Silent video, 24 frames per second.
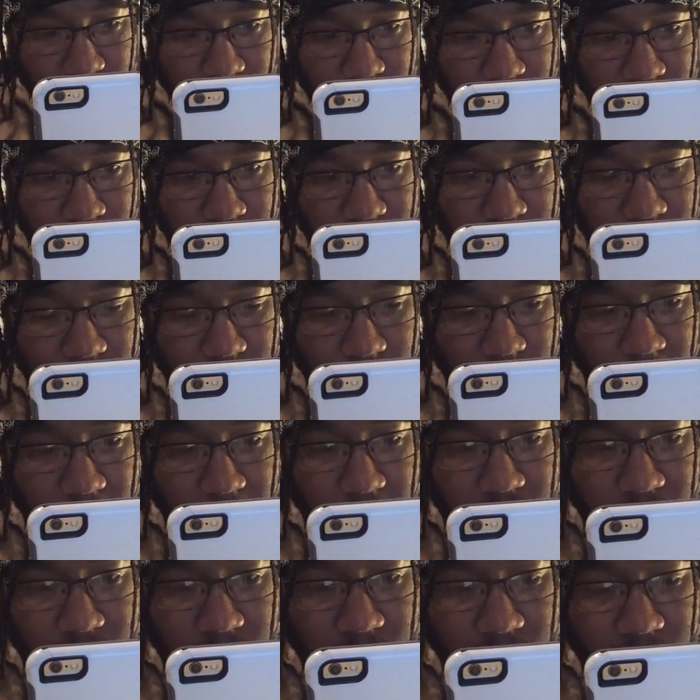I
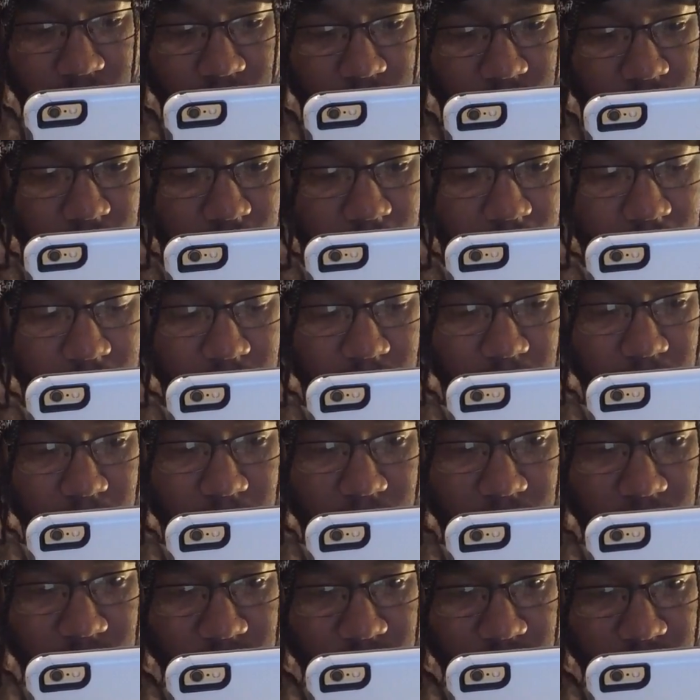went in the
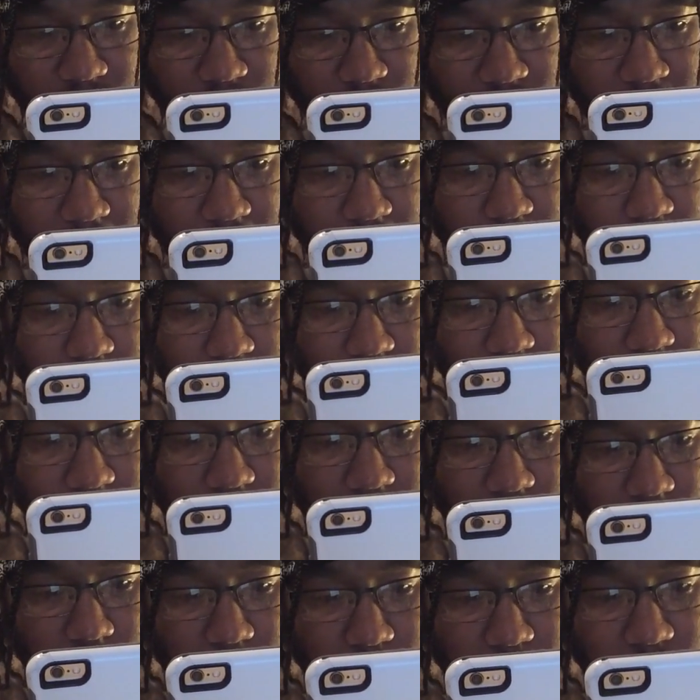etymology of that
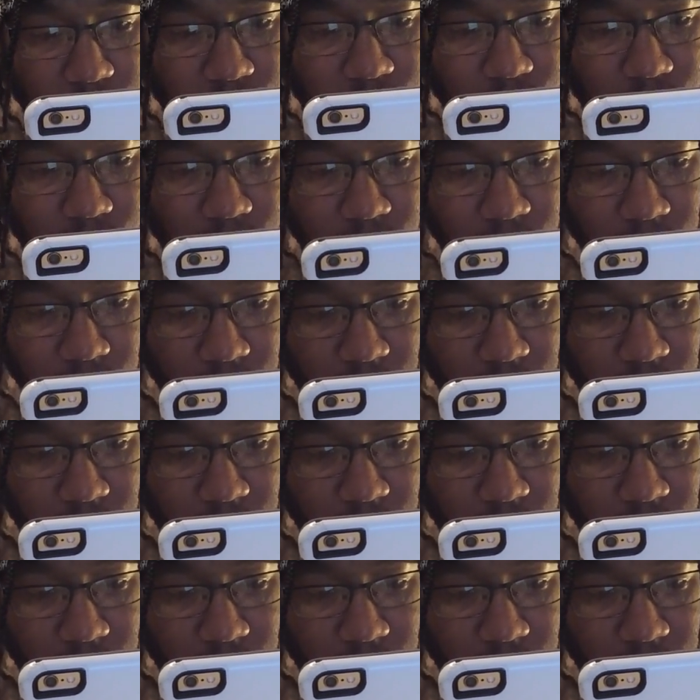word harbinger,